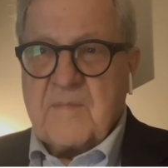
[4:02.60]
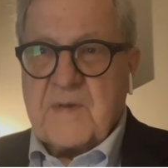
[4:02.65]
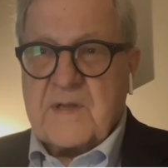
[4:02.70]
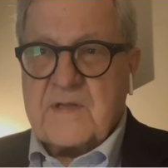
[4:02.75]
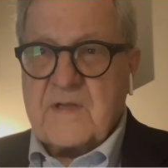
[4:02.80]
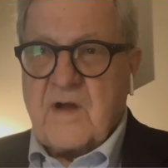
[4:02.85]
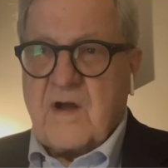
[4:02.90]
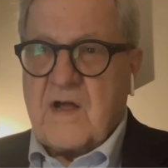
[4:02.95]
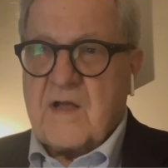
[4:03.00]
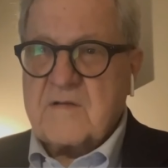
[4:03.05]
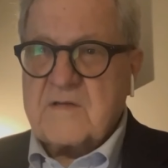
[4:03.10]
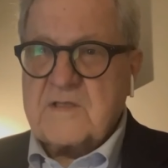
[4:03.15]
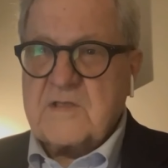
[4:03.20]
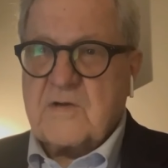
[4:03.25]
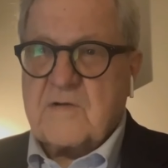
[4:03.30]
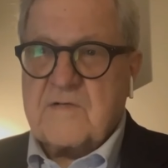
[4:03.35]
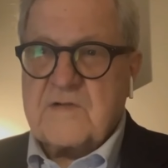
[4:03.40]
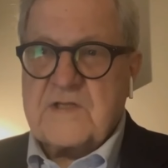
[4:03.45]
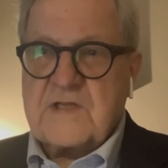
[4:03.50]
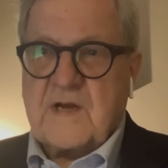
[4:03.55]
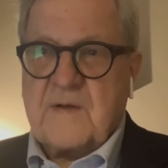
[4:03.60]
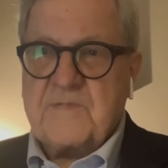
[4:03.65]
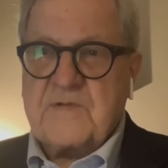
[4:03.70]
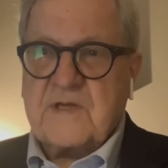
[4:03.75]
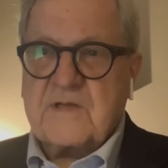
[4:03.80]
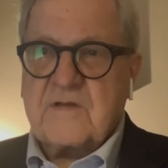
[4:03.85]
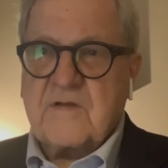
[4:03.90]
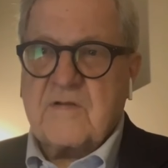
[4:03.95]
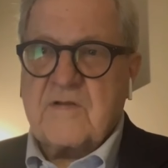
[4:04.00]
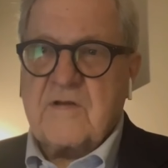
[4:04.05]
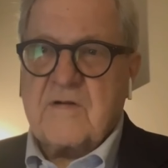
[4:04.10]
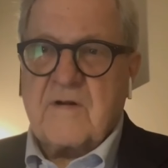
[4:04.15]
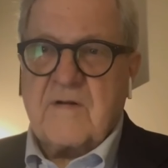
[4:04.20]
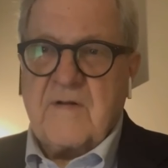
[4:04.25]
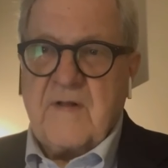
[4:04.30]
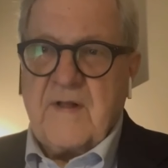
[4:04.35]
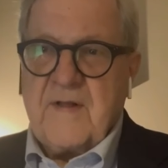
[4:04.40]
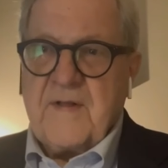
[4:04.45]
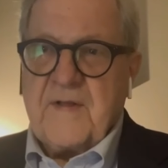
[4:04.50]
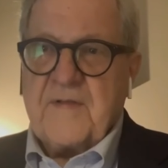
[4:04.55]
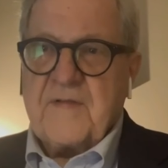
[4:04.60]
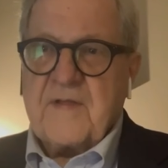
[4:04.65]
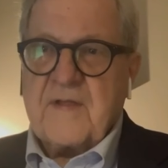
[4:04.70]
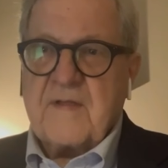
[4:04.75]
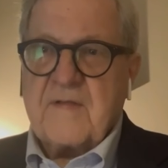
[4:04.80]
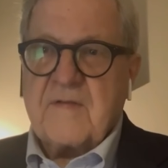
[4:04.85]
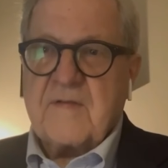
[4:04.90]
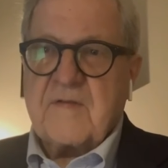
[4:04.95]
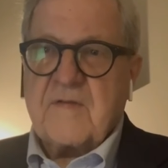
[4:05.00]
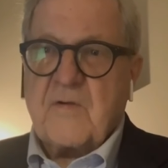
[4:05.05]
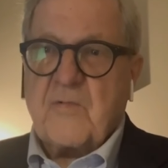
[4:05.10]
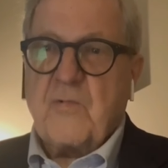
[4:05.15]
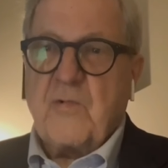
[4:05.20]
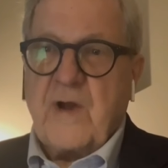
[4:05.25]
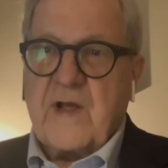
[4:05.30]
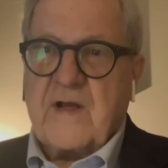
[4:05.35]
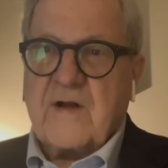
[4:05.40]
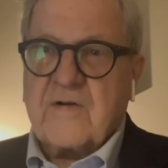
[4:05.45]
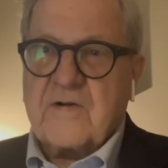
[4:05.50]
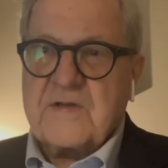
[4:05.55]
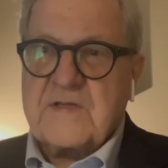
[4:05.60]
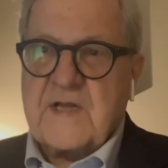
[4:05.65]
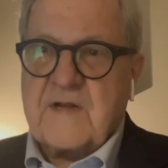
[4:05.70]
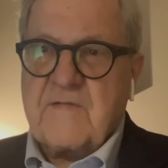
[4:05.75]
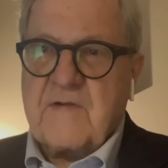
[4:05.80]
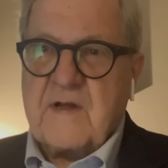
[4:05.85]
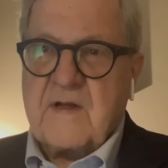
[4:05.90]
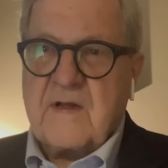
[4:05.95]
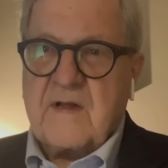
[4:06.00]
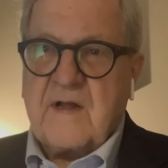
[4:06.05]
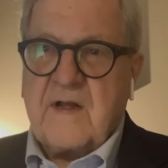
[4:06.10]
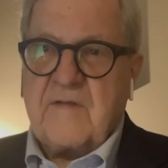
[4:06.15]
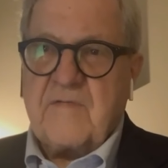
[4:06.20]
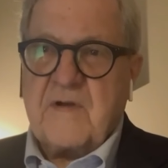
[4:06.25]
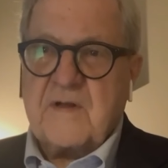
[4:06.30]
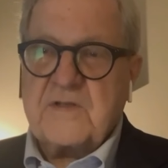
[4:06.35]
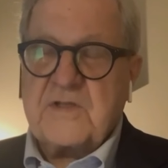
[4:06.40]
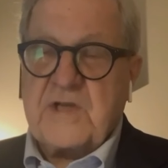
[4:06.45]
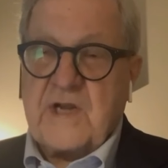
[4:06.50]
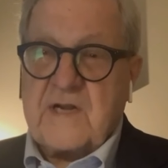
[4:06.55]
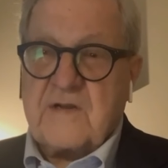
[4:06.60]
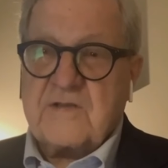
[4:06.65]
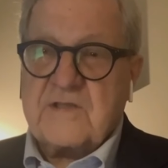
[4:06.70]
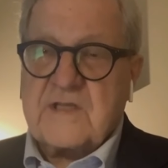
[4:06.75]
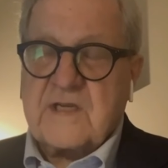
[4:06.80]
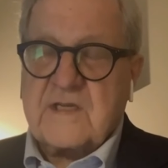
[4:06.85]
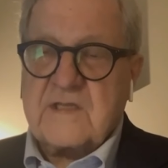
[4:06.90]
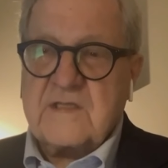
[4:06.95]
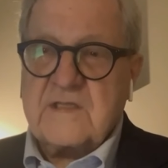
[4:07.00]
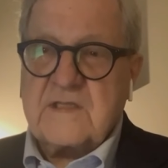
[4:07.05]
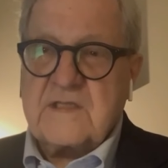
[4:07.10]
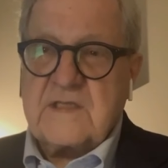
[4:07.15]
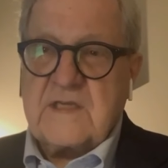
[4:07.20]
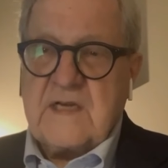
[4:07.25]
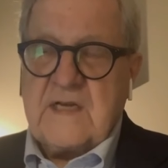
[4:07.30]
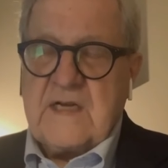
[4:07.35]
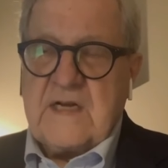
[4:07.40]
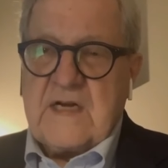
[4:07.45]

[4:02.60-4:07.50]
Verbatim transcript: but not sort of subject to the, the, the rigors of a, of a jail sentence.